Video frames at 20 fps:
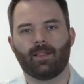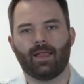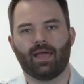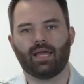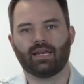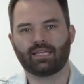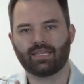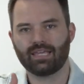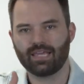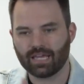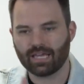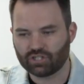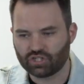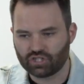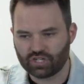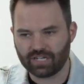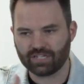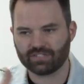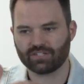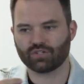And
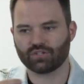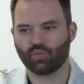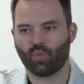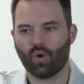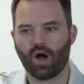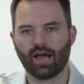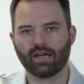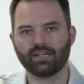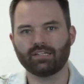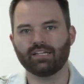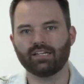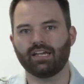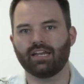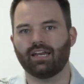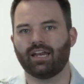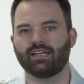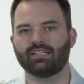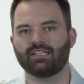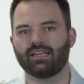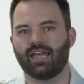Jesus walked
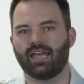in